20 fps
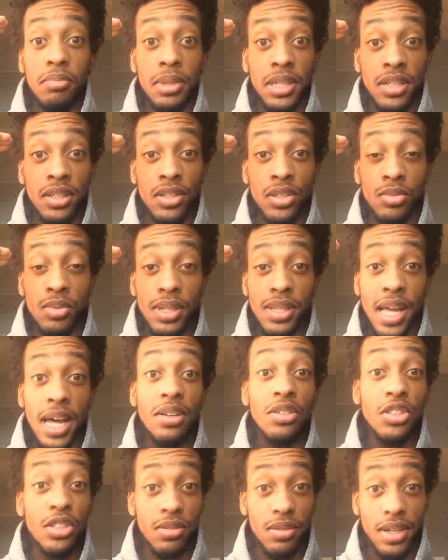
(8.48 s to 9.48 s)
because
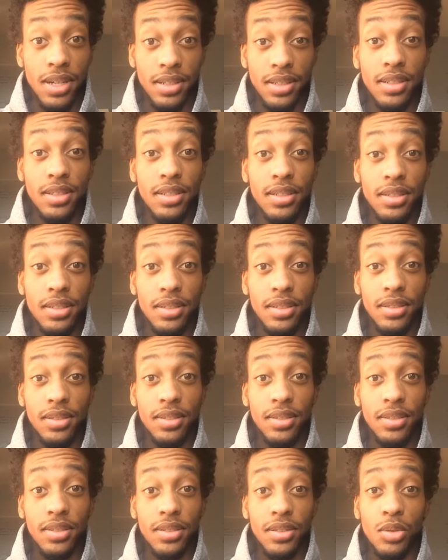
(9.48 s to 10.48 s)
without trust,
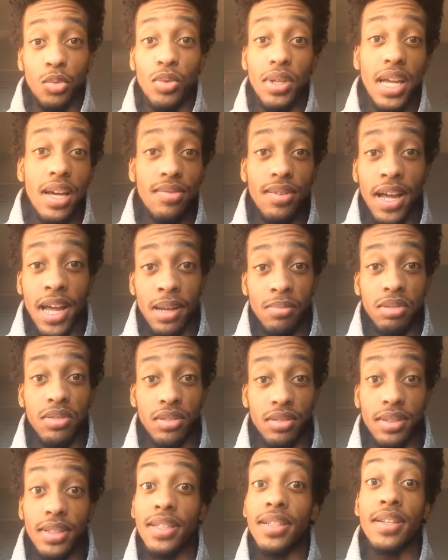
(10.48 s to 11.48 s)
we have
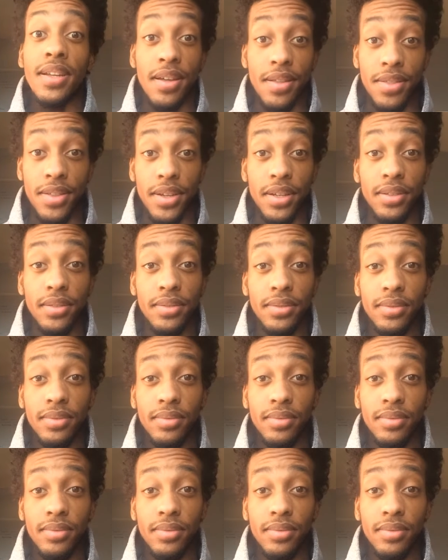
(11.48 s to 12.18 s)
absolutely nothing.